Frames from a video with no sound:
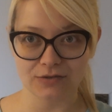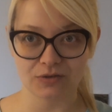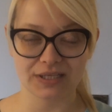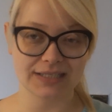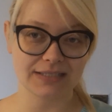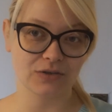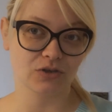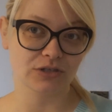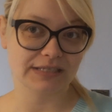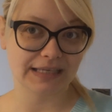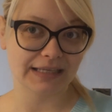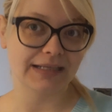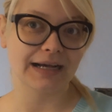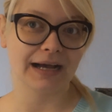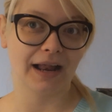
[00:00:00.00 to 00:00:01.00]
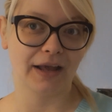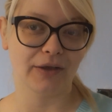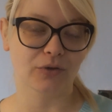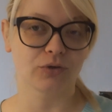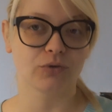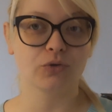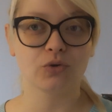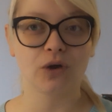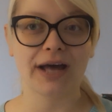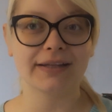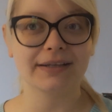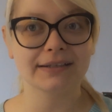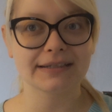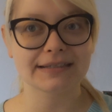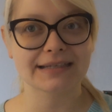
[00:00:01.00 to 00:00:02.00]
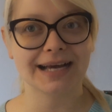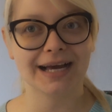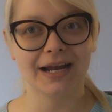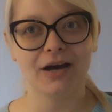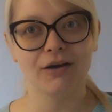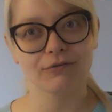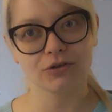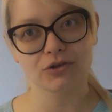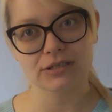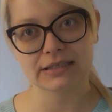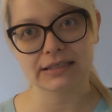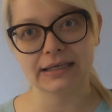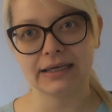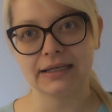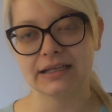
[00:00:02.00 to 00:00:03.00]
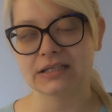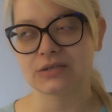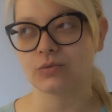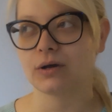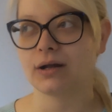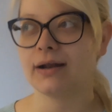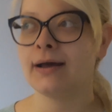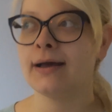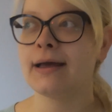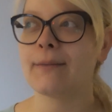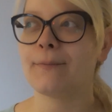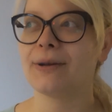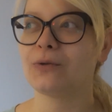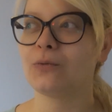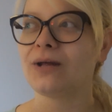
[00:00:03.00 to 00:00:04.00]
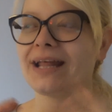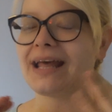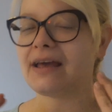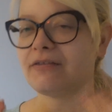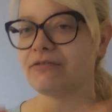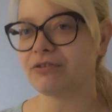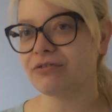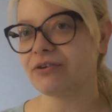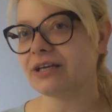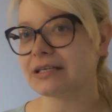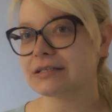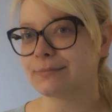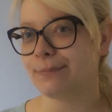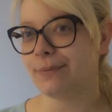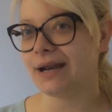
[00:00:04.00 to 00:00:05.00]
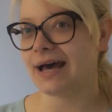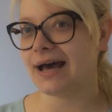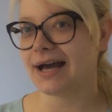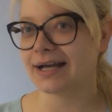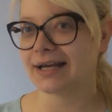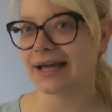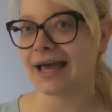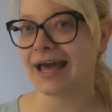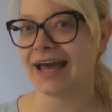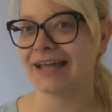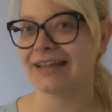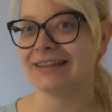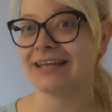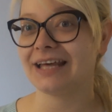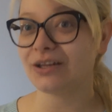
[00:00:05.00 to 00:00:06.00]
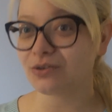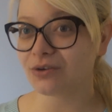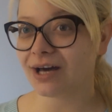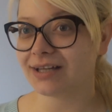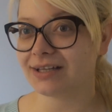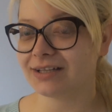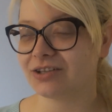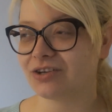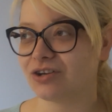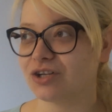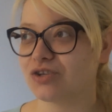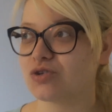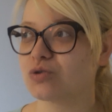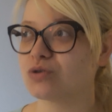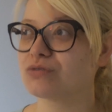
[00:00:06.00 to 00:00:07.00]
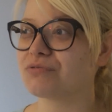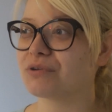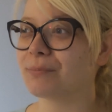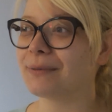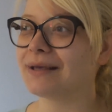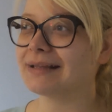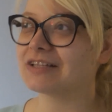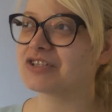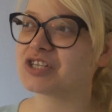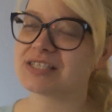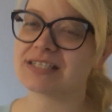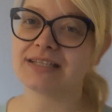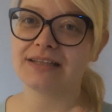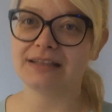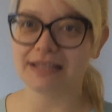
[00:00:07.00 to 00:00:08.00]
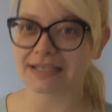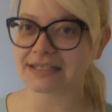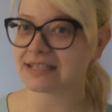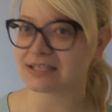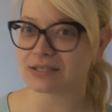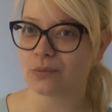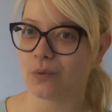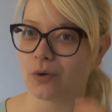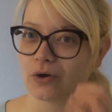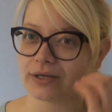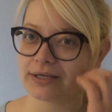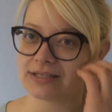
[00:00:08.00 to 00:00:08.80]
So that's your skin color, you know, you're adding this color of your skin as well. But when everything is black and then you're adding the red shoes, for me, just this doesn't work.